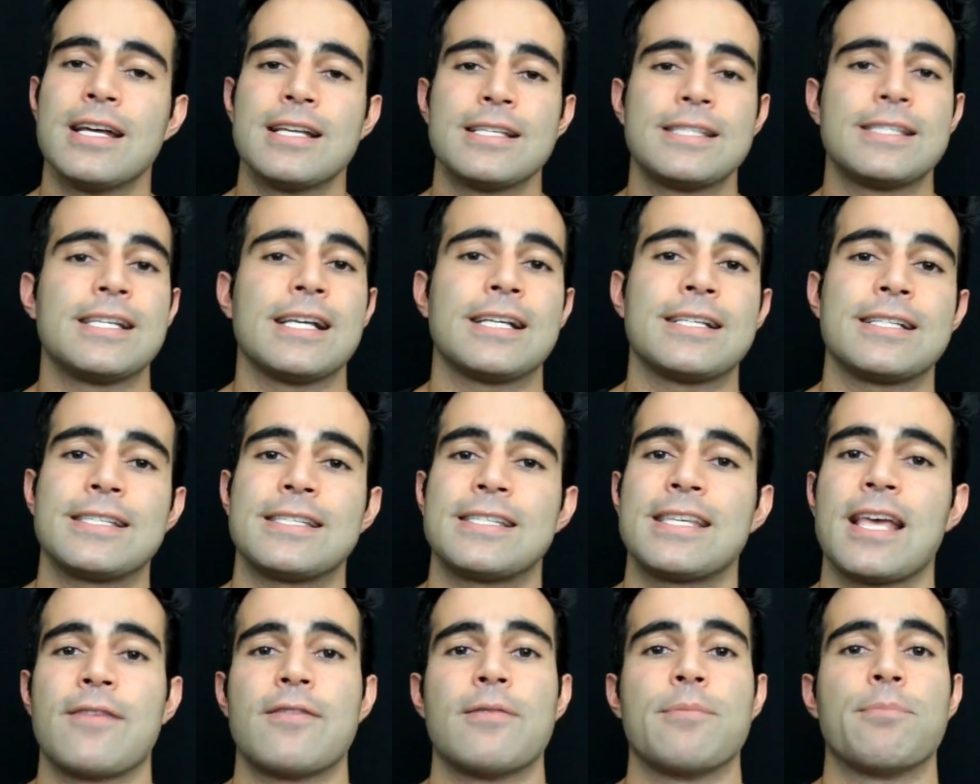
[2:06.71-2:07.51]
6 to
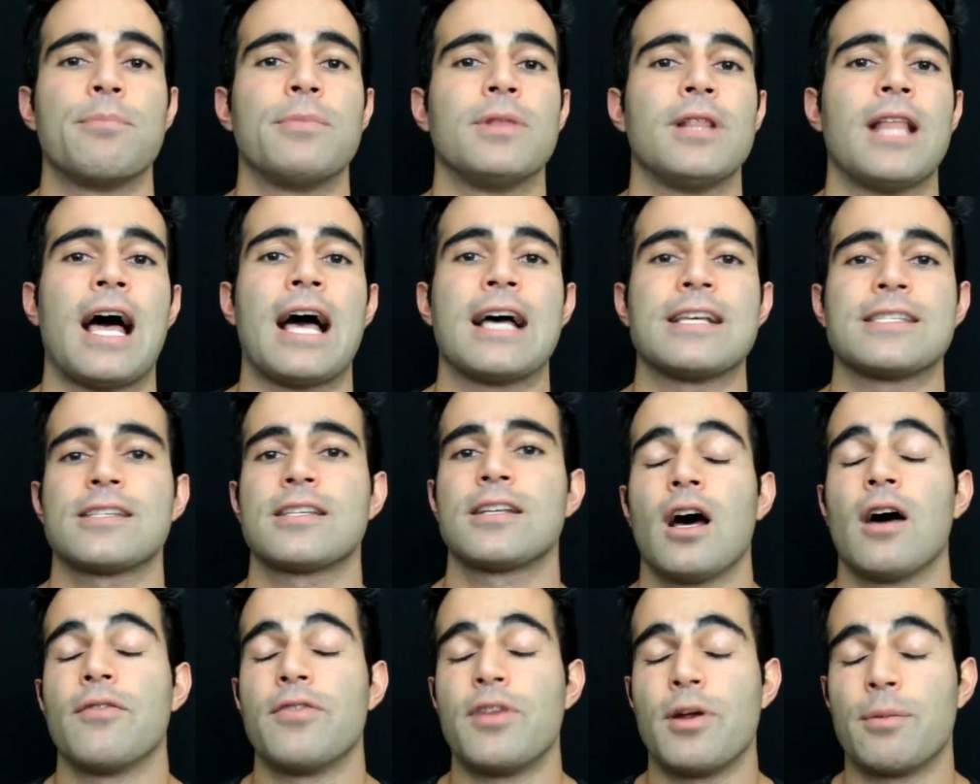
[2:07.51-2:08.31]
7
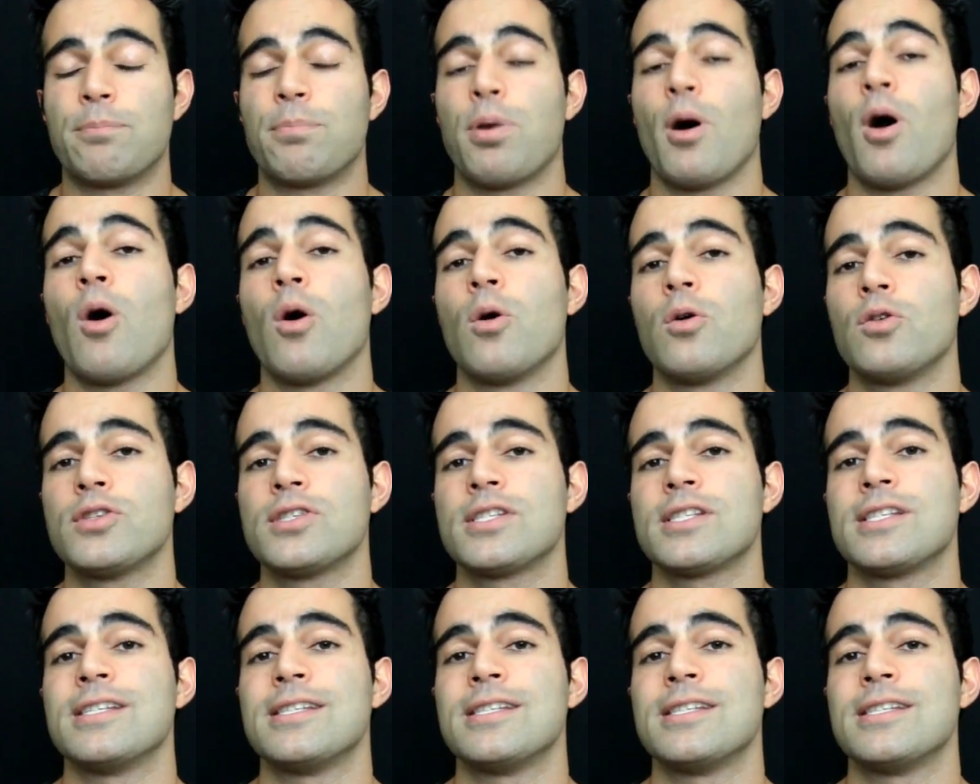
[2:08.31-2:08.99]
last of their posts